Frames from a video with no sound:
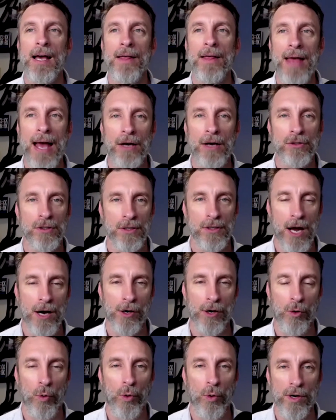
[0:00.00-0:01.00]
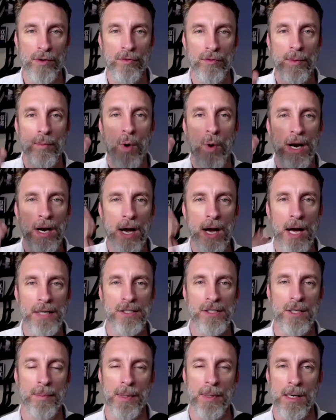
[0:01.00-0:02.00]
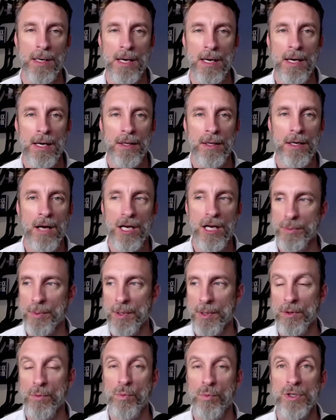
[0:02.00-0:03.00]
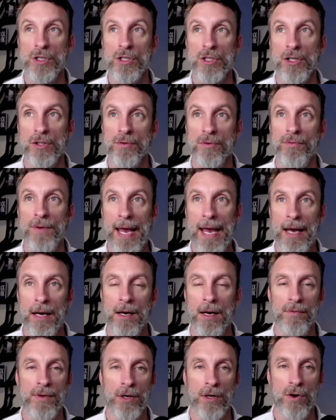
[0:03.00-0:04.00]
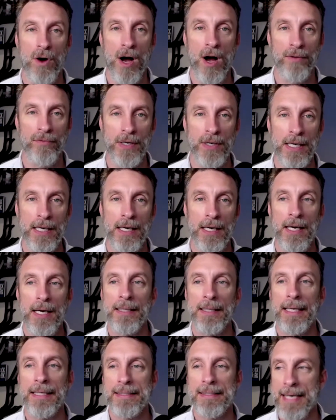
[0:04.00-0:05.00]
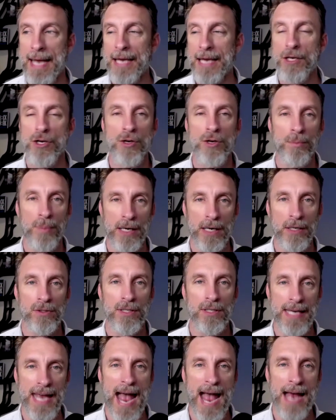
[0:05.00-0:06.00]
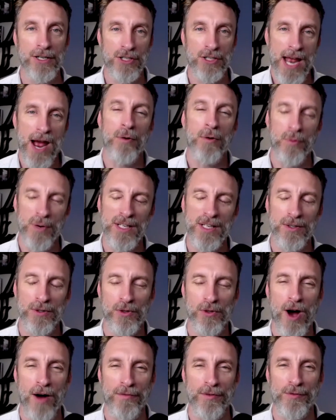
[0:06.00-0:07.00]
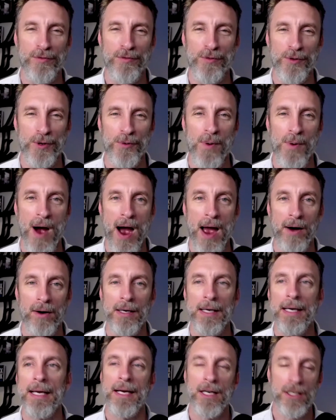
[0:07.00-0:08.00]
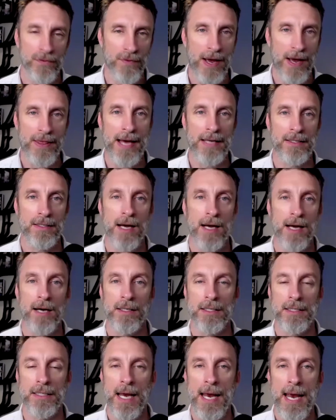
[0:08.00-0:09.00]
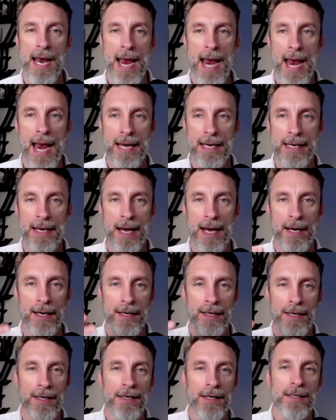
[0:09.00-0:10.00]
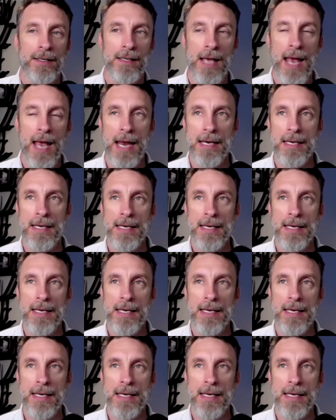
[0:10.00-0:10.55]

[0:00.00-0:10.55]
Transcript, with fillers: thousand dollars order from one customer. The customer was such a fan of their coffee. They said, hey, you can probably use the cash now, and we can use coffee for a while. Here's five thousand dollars. And uh, and